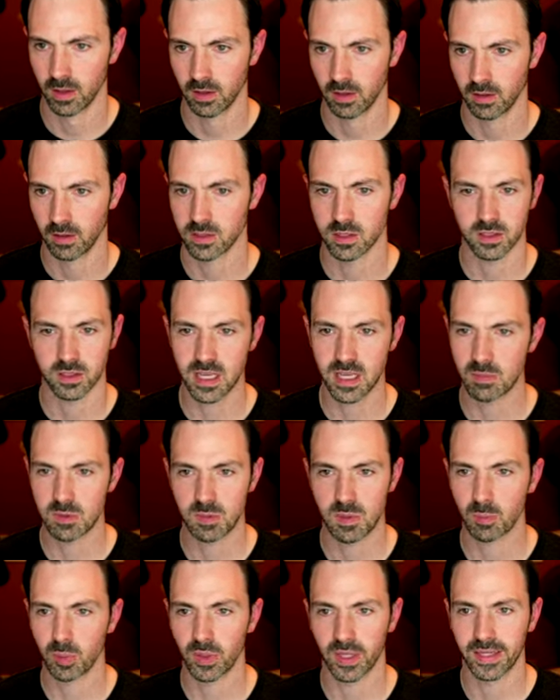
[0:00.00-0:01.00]
So Seb's
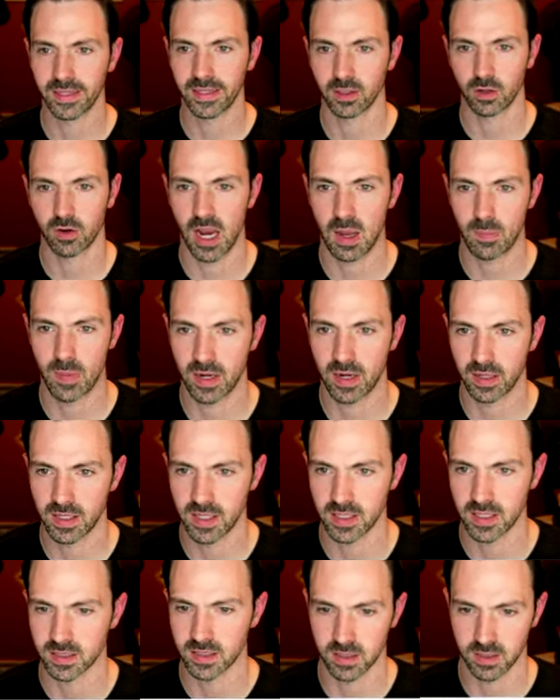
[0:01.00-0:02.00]
been playing the crap out of
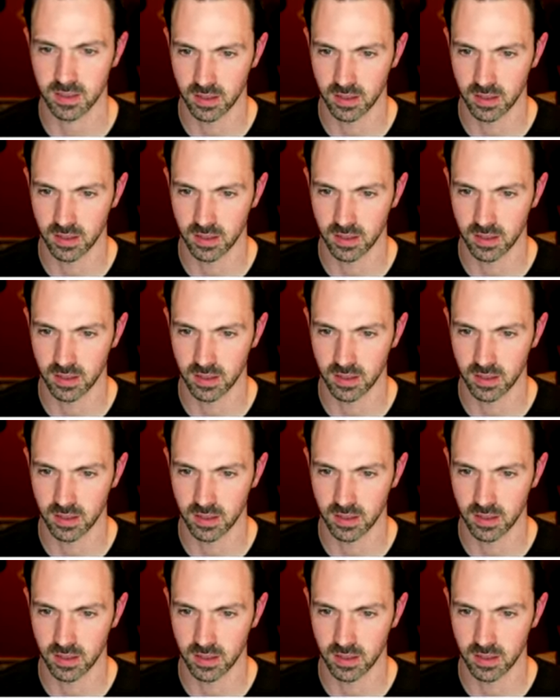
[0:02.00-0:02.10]
this,